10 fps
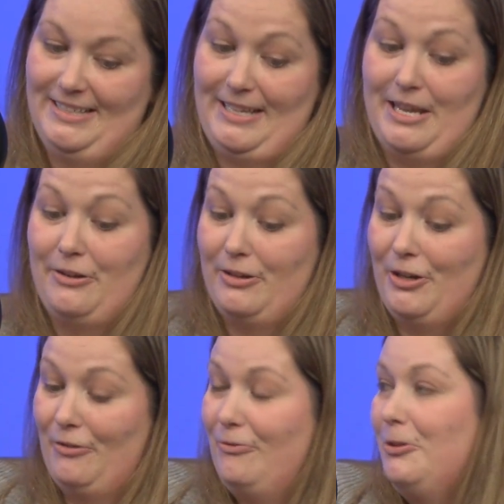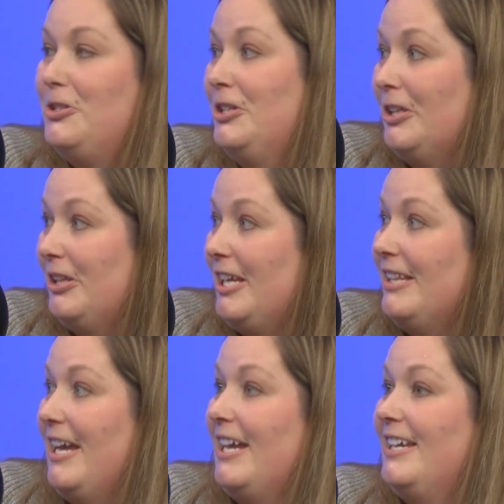and fortunately,
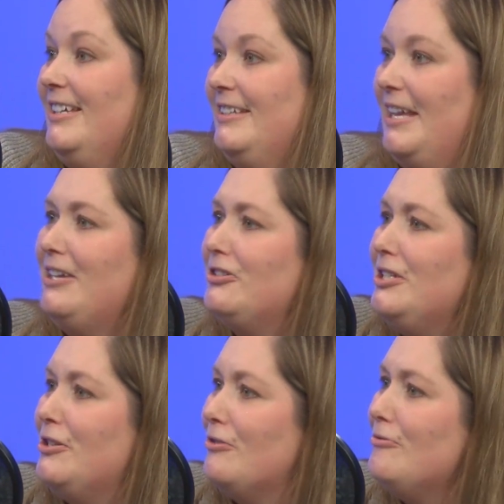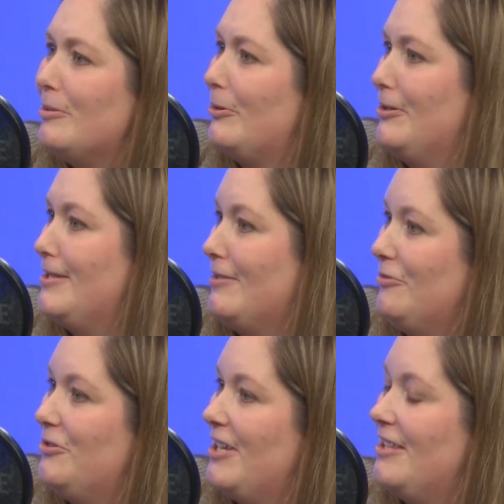like they actually knew the person,
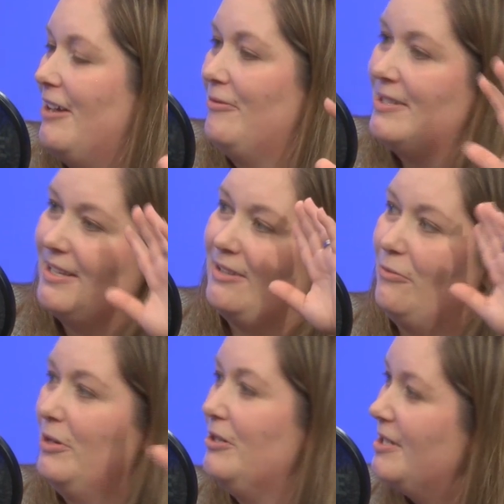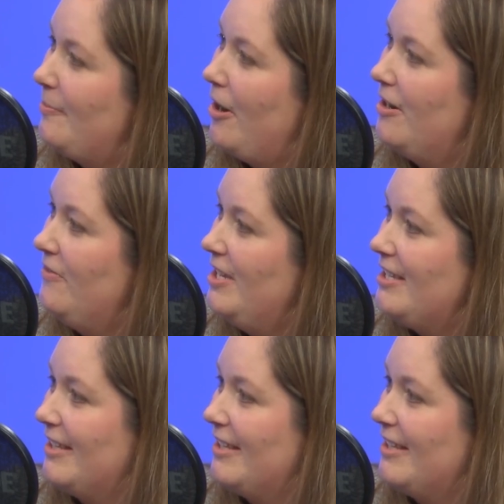which I thought was like the weirdest part of it.